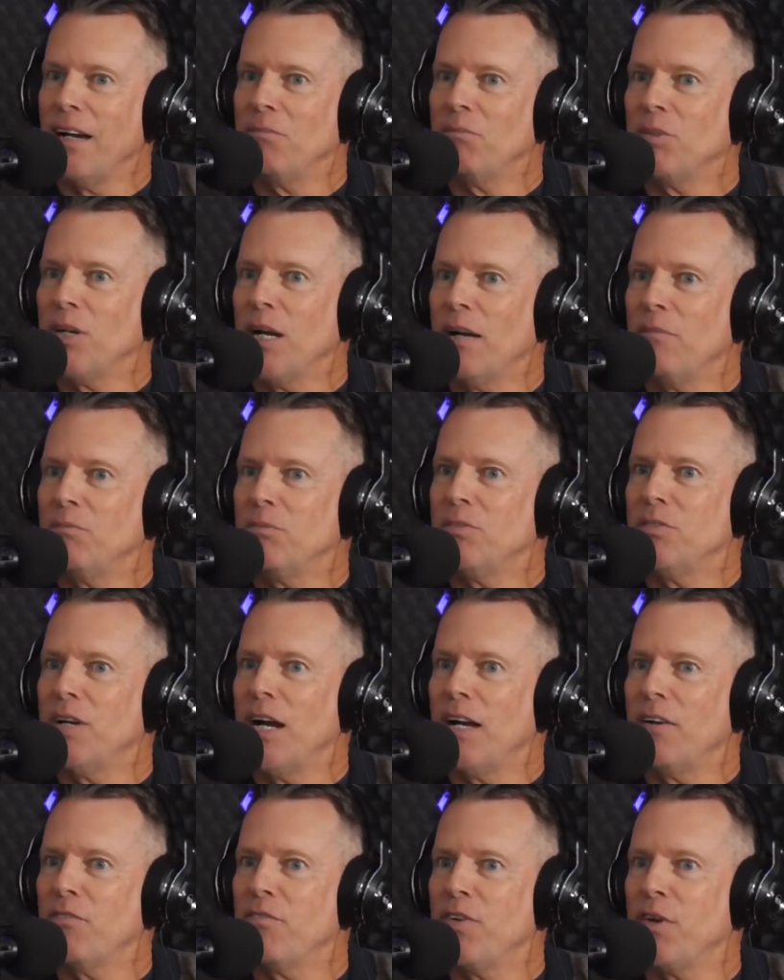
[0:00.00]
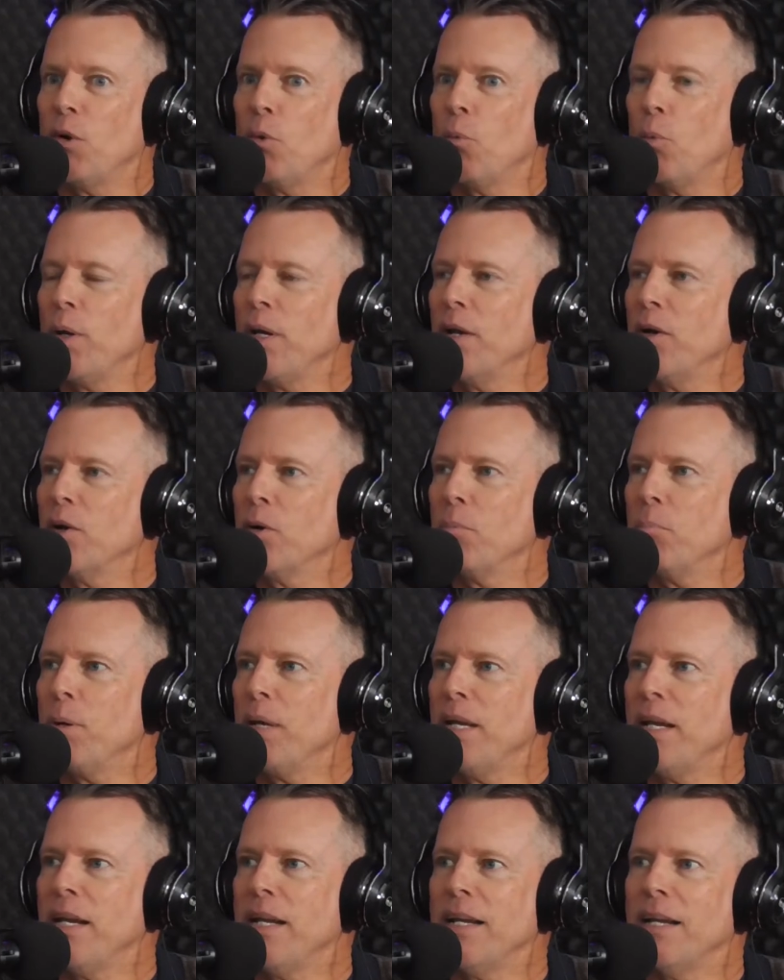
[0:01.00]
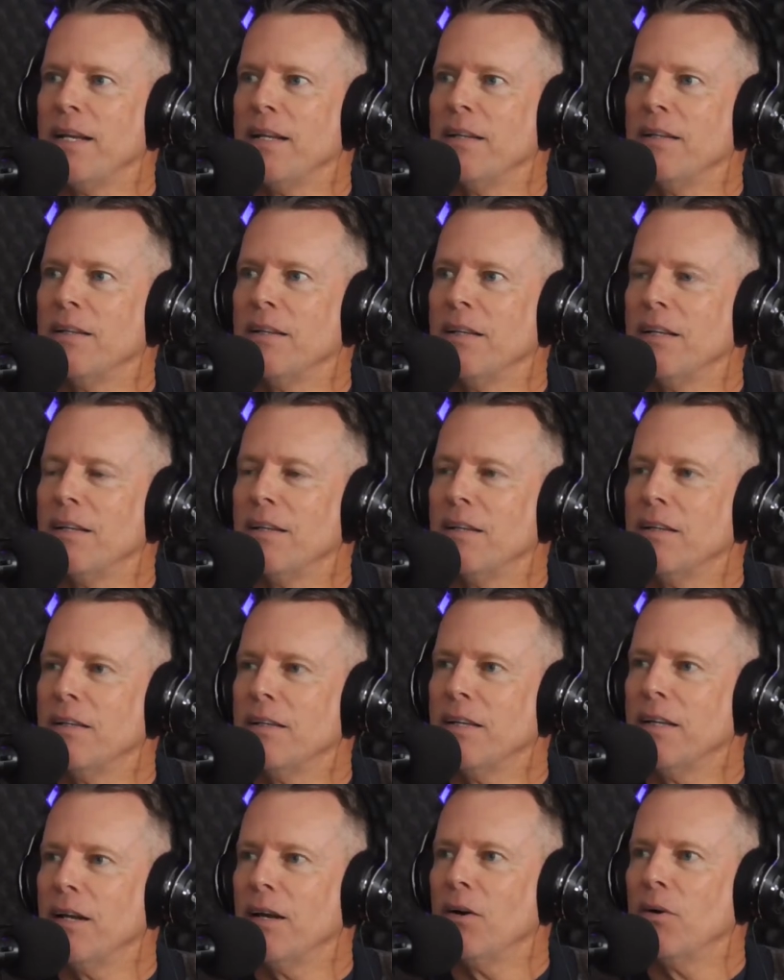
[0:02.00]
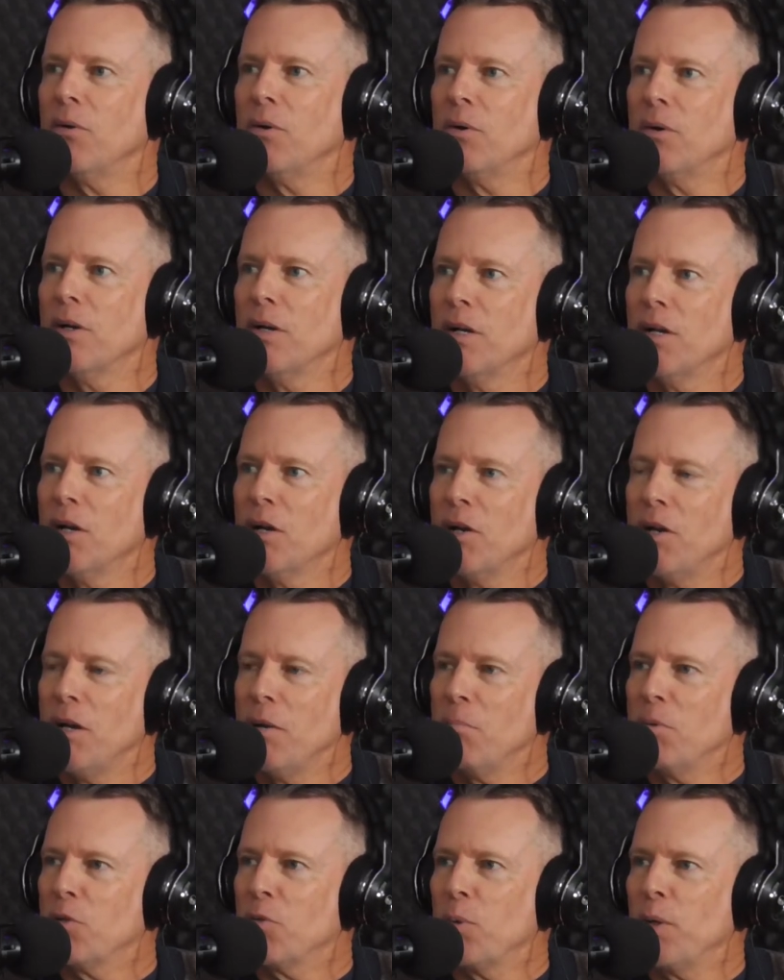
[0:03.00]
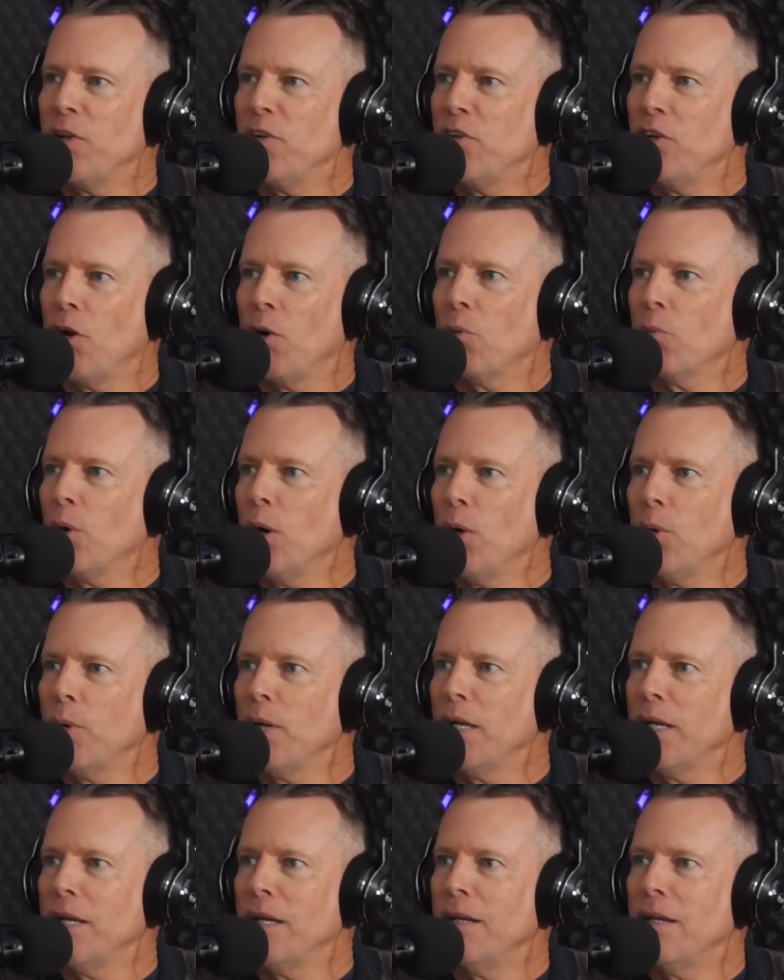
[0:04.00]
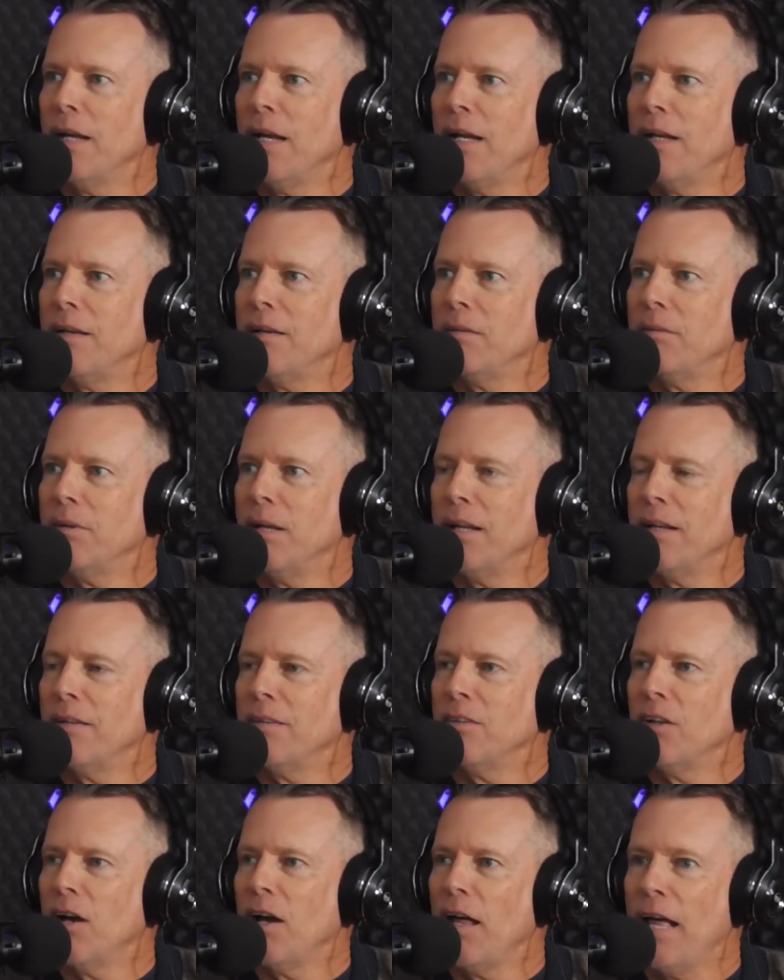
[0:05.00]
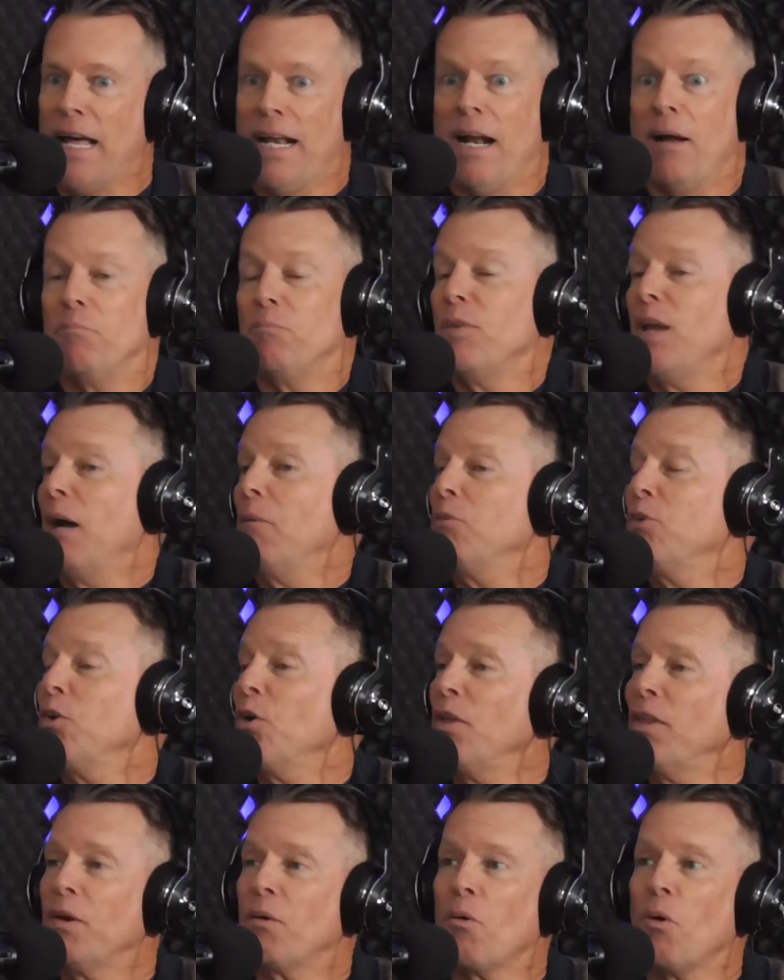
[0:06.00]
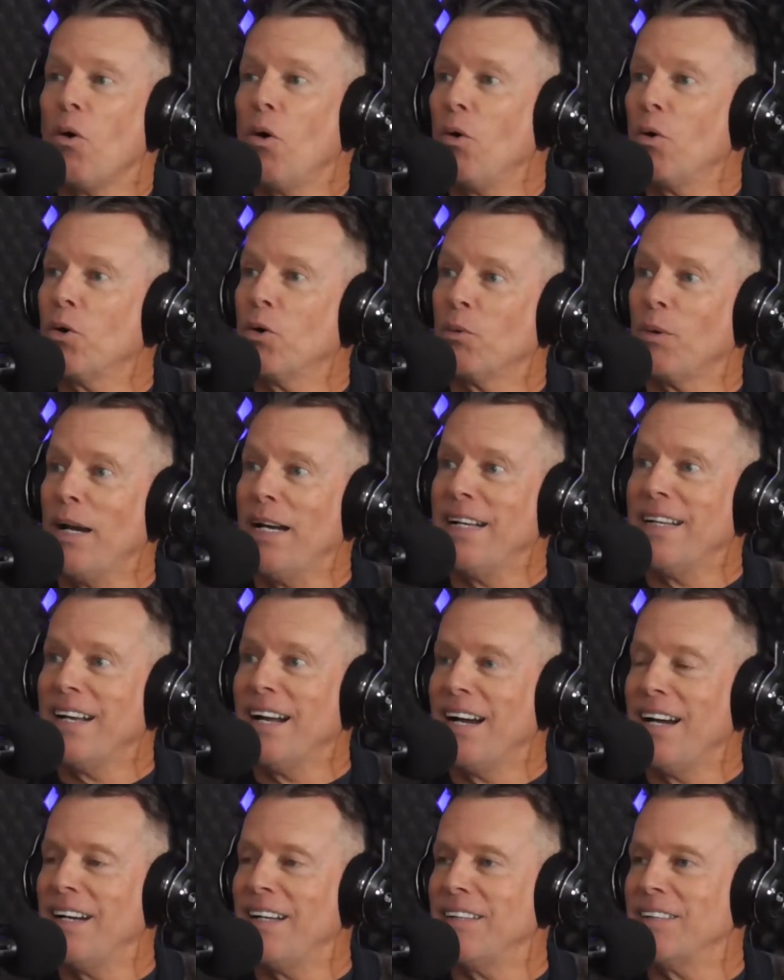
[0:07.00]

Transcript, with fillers: I'm I'm I feel weird being in you know in between Joe Rogan and and and and I'm, I'm sure they're all great. You don't feel guys.